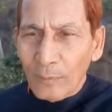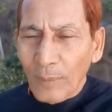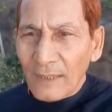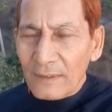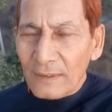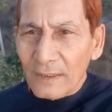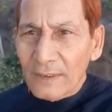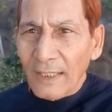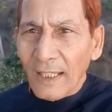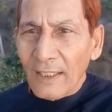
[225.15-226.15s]
But the
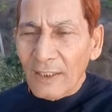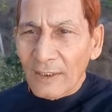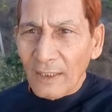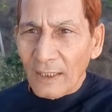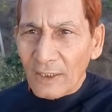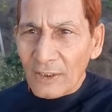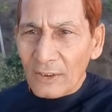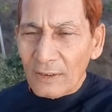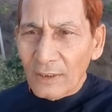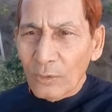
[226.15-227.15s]
day he
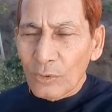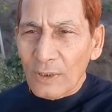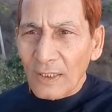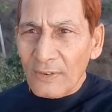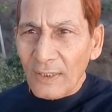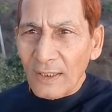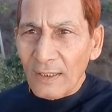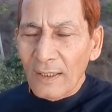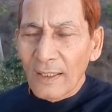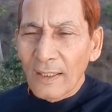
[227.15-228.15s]
reached New
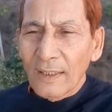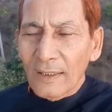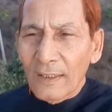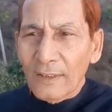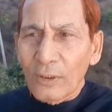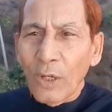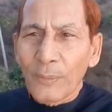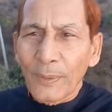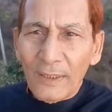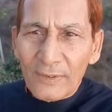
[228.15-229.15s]
Jersey, in his
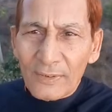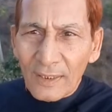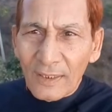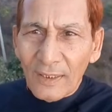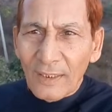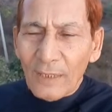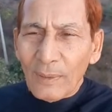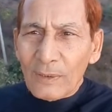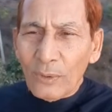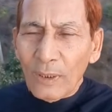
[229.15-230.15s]
office, he
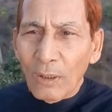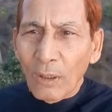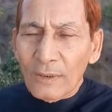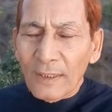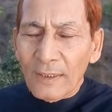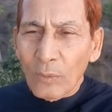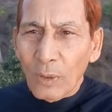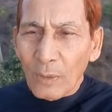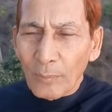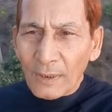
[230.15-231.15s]
was doing ordinary
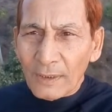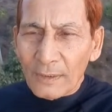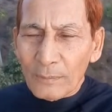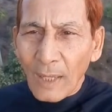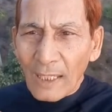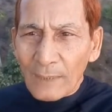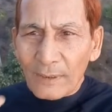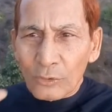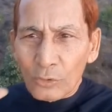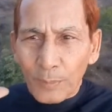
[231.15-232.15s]
work, but his mind
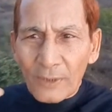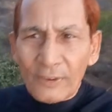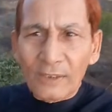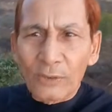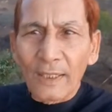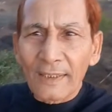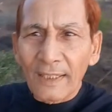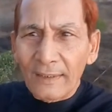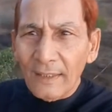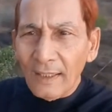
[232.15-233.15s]
was super
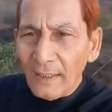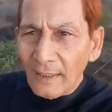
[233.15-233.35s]
saturated